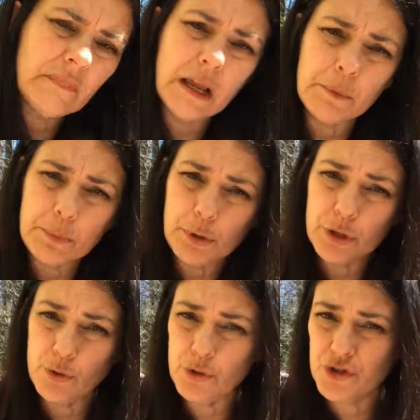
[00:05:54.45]
I'm going to pull
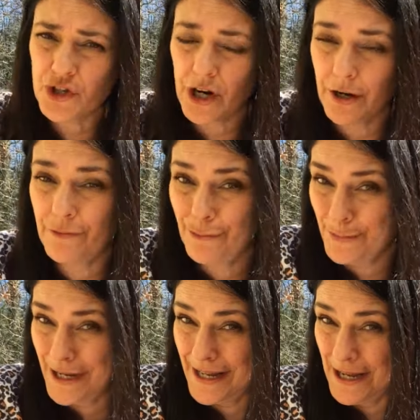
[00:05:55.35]
an orange card for
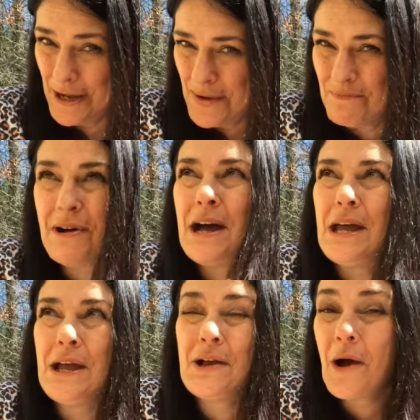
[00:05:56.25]

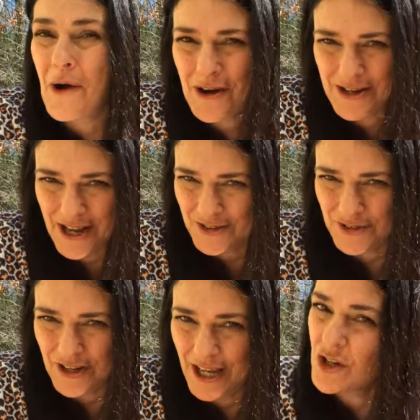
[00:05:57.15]
my car
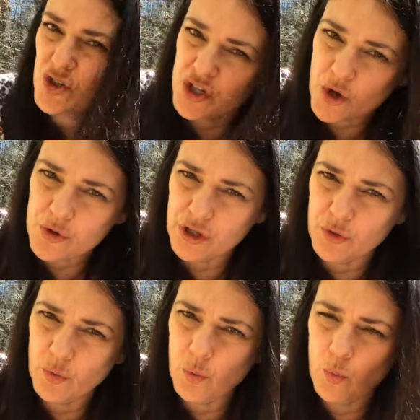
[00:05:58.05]
yesterday to show
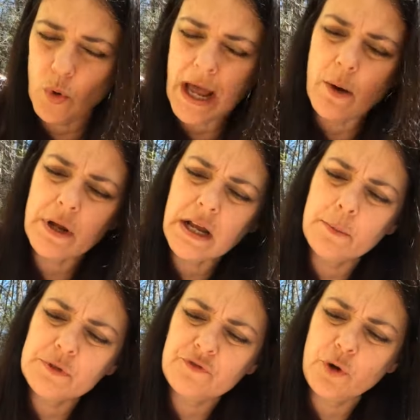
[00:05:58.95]
you how it
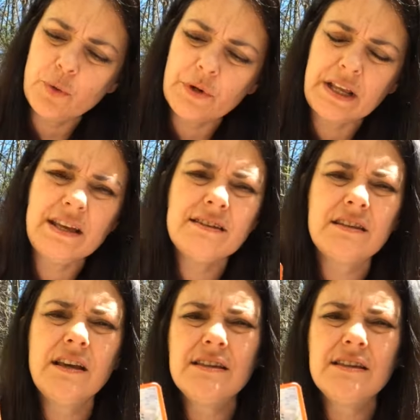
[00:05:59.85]
comes forward is